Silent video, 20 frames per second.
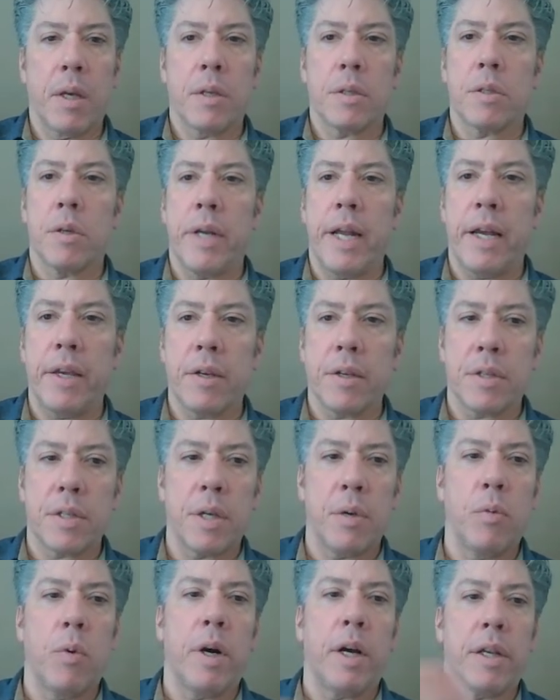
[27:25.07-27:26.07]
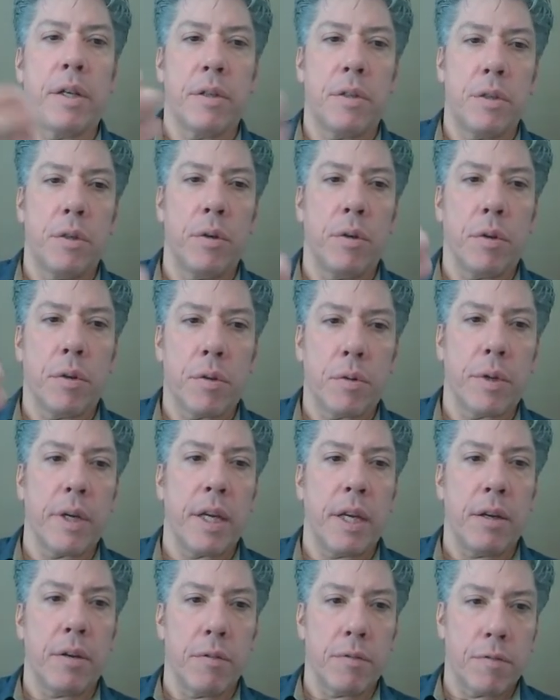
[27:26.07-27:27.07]
So now you can see one, two,
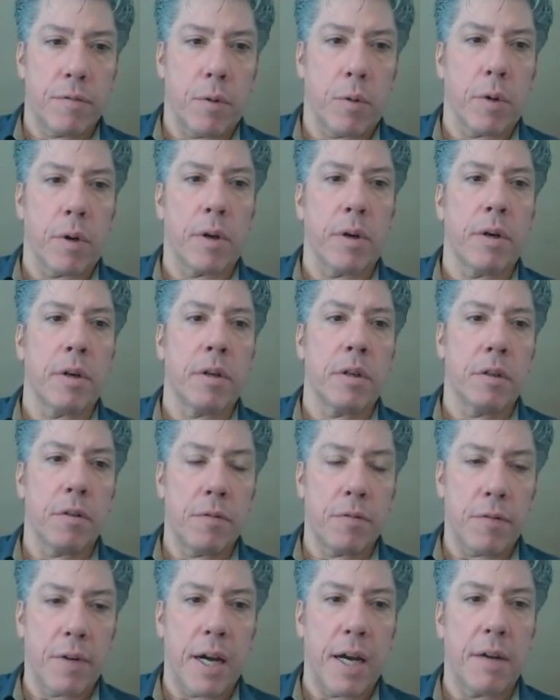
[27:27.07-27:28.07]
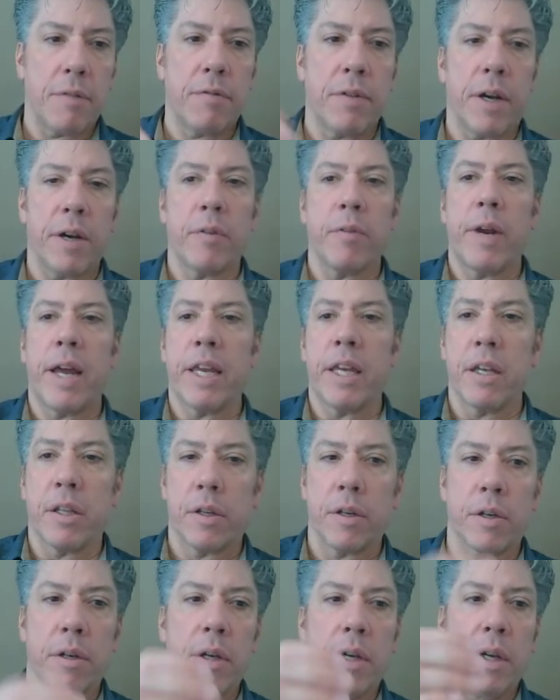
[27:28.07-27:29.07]
three, four, five. Very
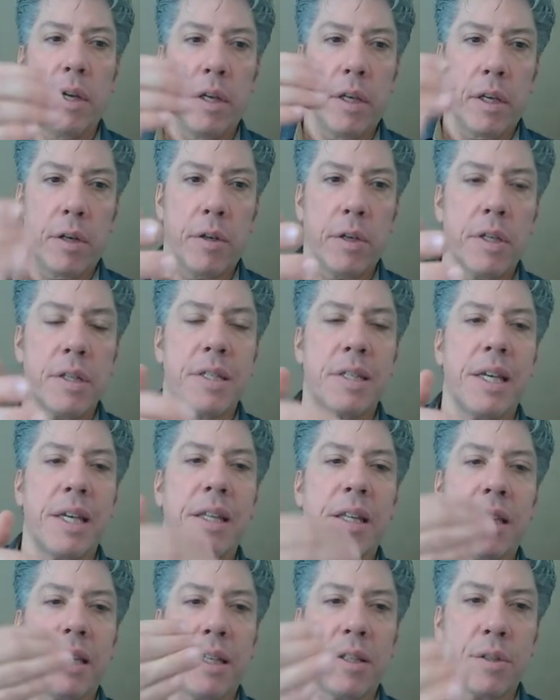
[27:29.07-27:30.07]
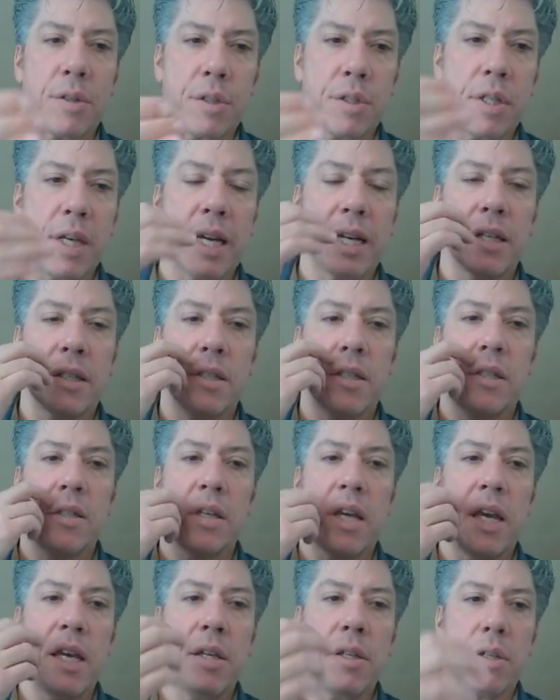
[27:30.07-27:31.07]
regular you know, you can see that these are seconds.
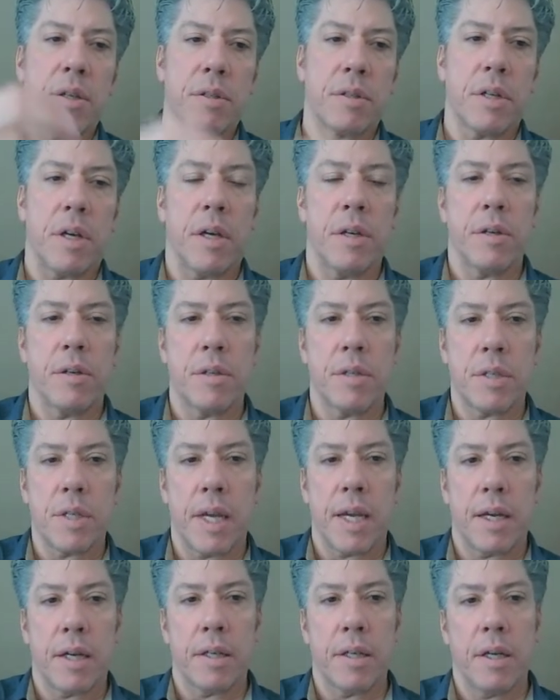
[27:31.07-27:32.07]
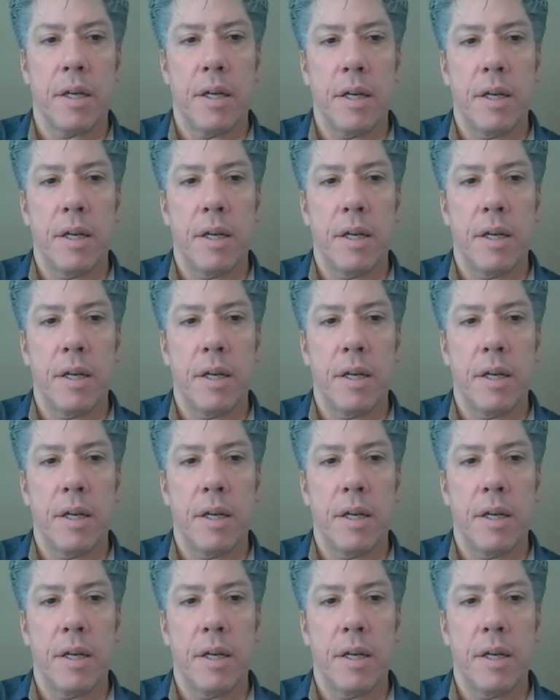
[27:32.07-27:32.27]
It's easier to understand.